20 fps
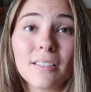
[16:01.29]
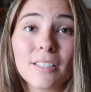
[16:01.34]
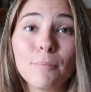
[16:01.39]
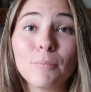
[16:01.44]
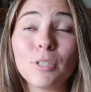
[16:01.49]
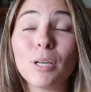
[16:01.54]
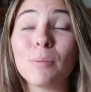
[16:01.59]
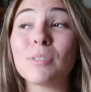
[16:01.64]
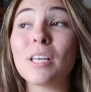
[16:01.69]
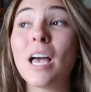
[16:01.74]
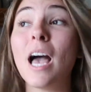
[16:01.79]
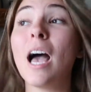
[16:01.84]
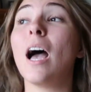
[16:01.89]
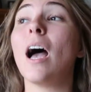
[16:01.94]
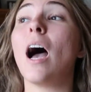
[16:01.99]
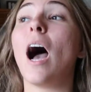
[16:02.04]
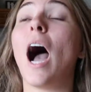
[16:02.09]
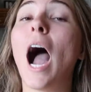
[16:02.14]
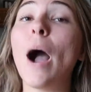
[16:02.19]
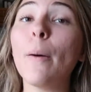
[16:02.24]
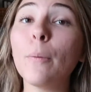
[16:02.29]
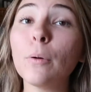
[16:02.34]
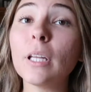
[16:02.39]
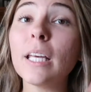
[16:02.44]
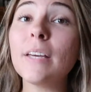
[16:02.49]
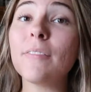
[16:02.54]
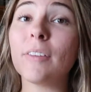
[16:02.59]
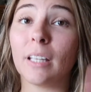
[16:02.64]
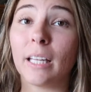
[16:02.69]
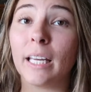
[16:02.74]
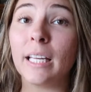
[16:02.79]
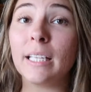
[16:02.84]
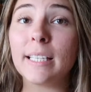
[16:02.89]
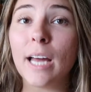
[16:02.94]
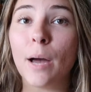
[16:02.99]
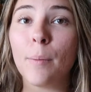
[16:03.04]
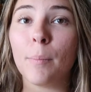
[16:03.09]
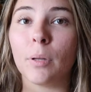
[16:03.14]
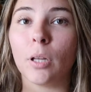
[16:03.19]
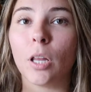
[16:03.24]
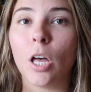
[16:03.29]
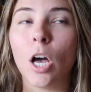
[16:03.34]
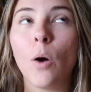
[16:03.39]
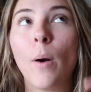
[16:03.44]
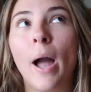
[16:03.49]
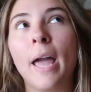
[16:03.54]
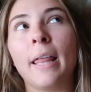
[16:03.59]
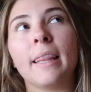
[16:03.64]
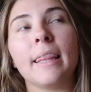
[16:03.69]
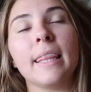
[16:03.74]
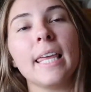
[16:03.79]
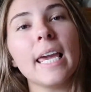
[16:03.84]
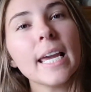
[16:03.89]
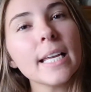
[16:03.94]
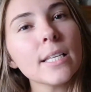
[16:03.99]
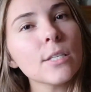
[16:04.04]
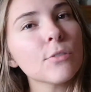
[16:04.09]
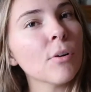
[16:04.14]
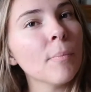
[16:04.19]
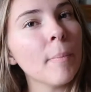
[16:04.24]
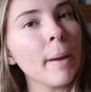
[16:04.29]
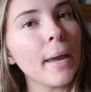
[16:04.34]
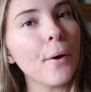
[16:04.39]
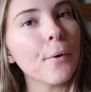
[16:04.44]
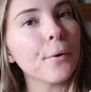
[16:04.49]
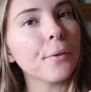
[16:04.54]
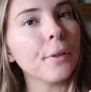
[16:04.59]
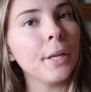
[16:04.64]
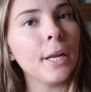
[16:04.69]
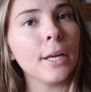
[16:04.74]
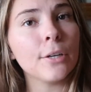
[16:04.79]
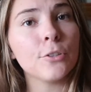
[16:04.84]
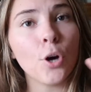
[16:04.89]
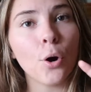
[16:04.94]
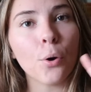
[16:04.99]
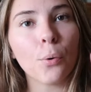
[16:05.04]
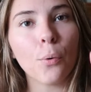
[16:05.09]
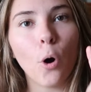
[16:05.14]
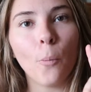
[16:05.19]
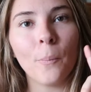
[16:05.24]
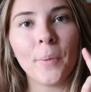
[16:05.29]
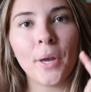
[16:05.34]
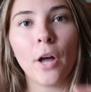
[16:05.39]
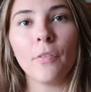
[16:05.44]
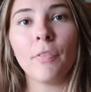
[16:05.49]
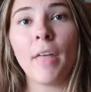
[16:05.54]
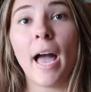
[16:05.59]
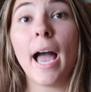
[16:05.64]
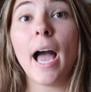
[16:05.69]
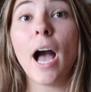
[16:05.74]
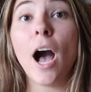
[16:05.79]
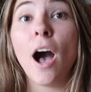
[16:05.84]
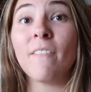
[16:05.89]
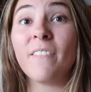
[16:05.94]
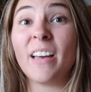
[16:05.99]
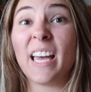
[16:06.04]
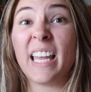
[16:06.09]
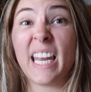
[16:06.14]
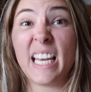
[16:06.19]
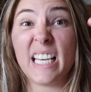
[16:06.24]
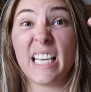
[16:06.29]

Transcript: symptoms. I will leave a link down below. I think it's from Mayo Clinic, don't quote me on that, of an